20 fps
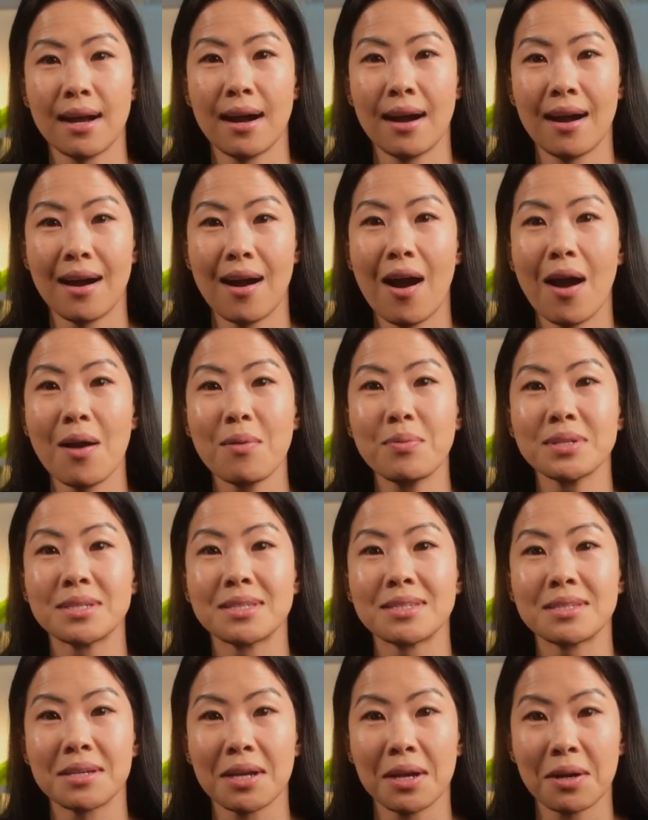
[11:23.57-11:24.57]
I
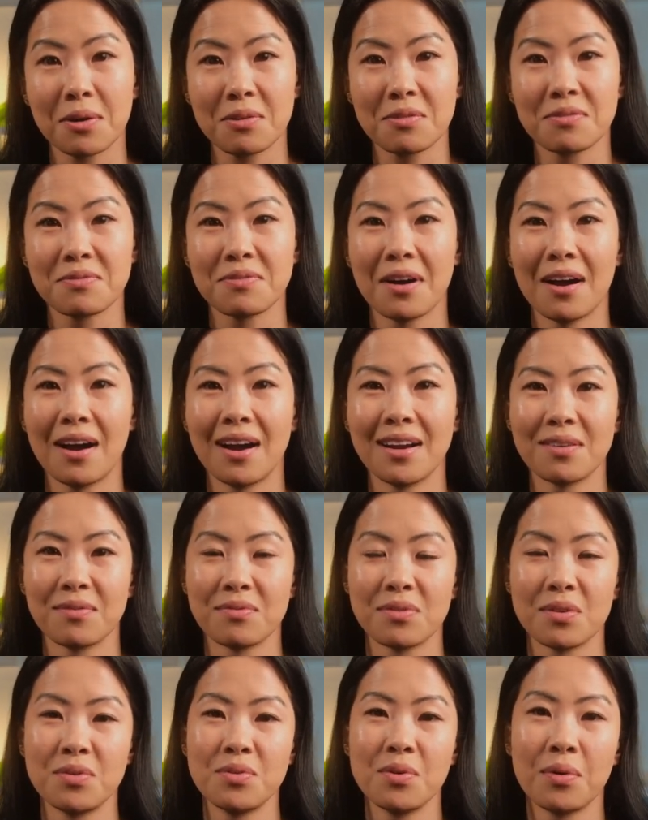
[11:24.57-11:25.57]
was terrified
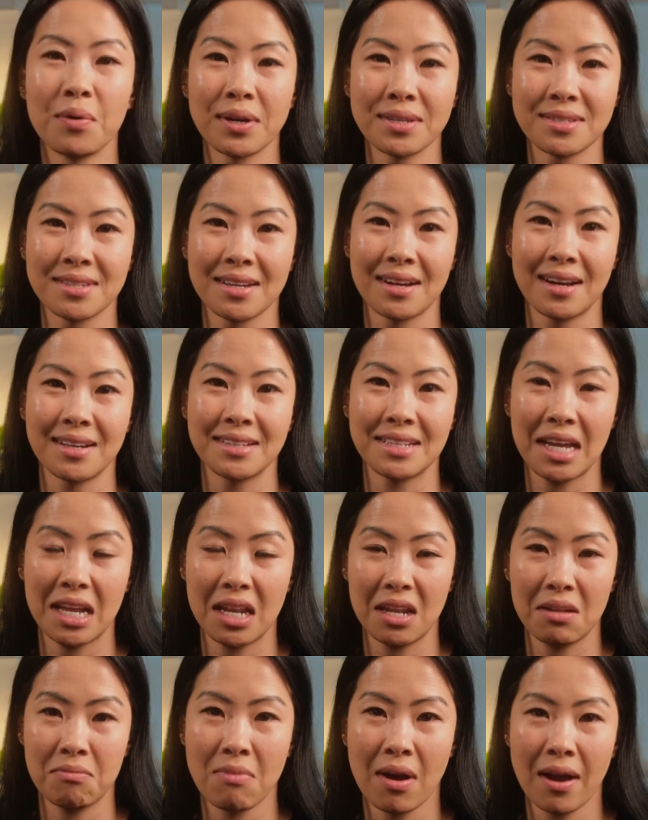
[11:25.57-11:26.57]
of the noise that I'd
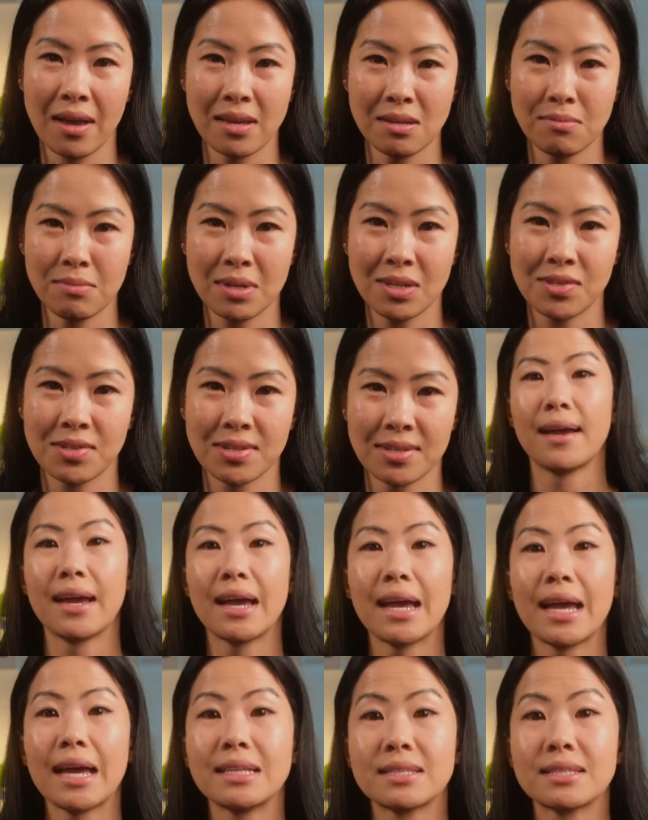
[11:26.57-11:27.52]
get in my images.